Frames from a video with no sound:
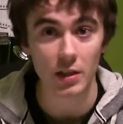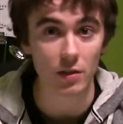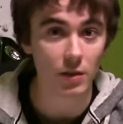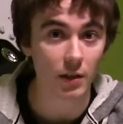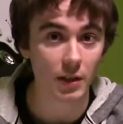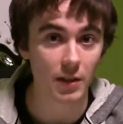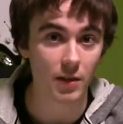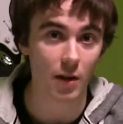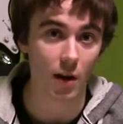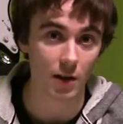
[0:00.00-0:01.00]
and utility to
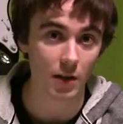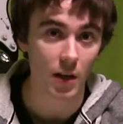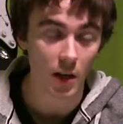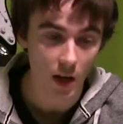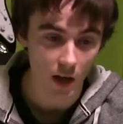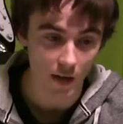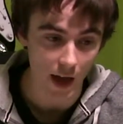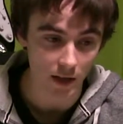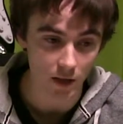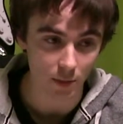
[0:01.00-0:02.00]
the card,
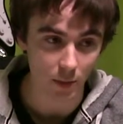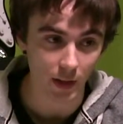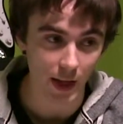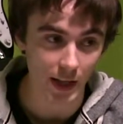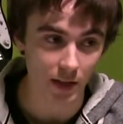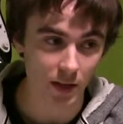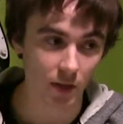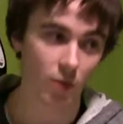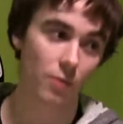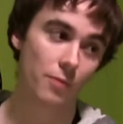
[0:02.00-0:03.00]
that you can play
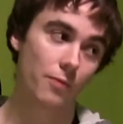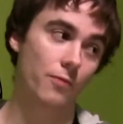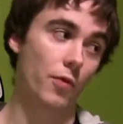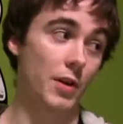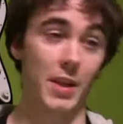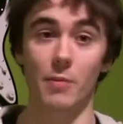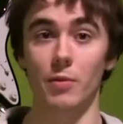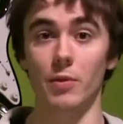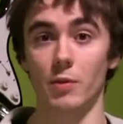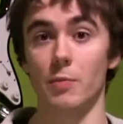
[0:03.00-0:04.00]
it, for
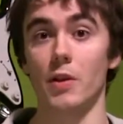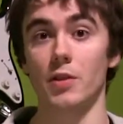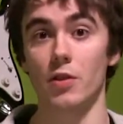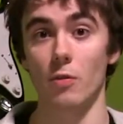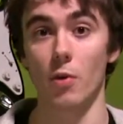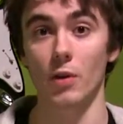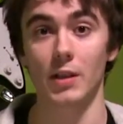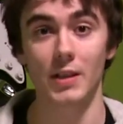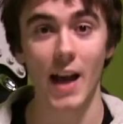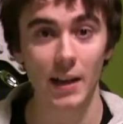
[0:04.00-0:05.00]
example, in response to your opponent
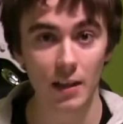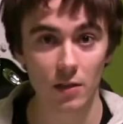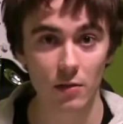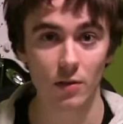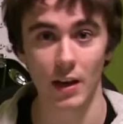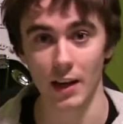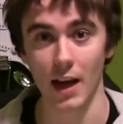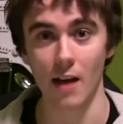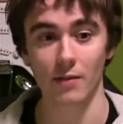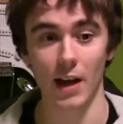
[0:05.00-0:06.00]
attacking you, and
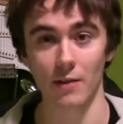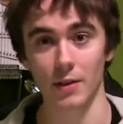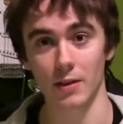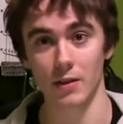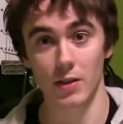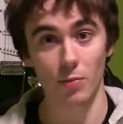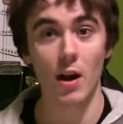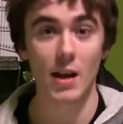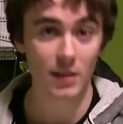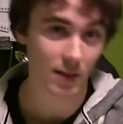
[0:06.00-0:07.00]
have kind of a
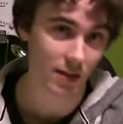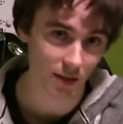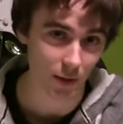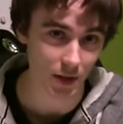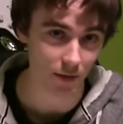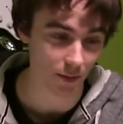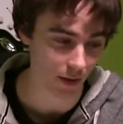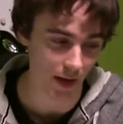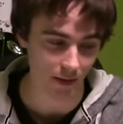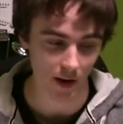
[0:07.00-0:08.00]
surprise creature from the
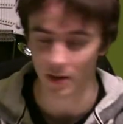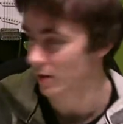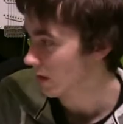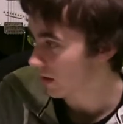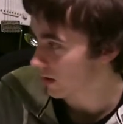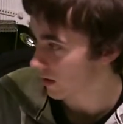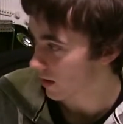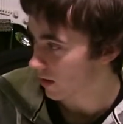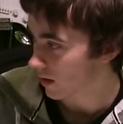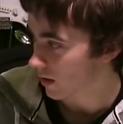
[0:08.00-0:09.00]
graveyard.
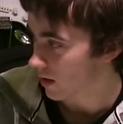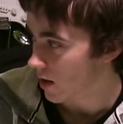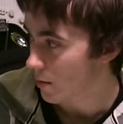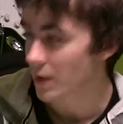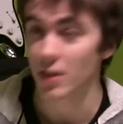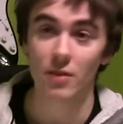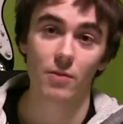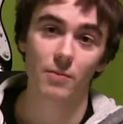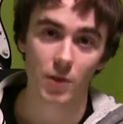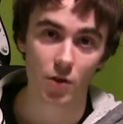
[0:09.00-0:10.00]
But
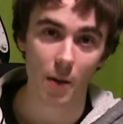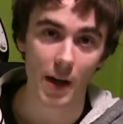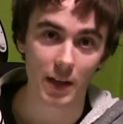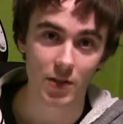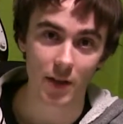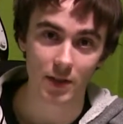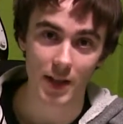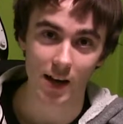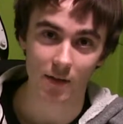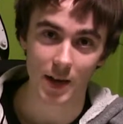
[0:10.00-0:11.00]
then the drawback is you have to
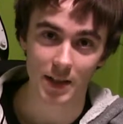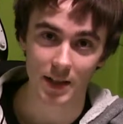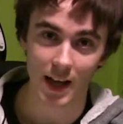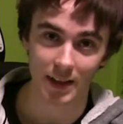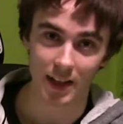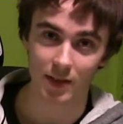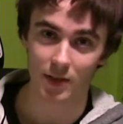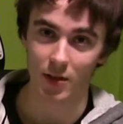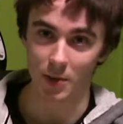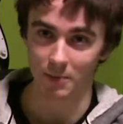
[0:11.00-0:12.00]
sacrifice it at the end of the
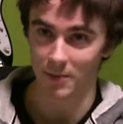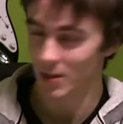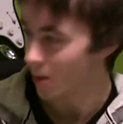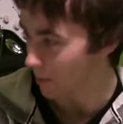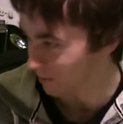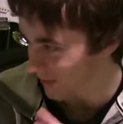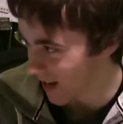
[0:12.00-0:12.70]
turn. So,